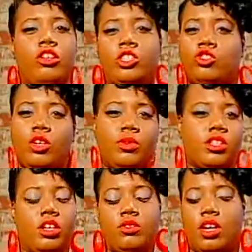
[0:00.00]
a girl on the street
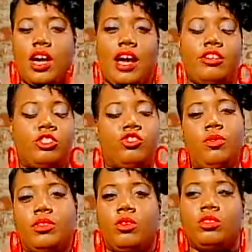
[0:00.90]
with a guy on the
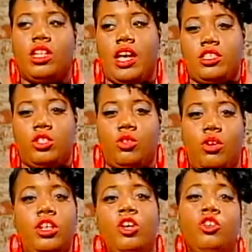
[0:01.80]
street with those glasses
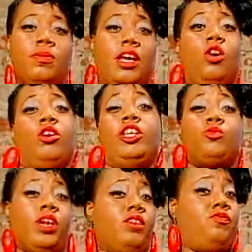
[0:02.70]
on, you'd be like, "Oh,
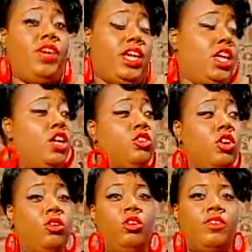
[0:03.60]
he's wearing fake,
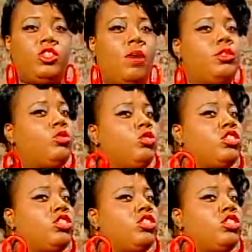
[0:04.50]
you know, Louis Vuitton." But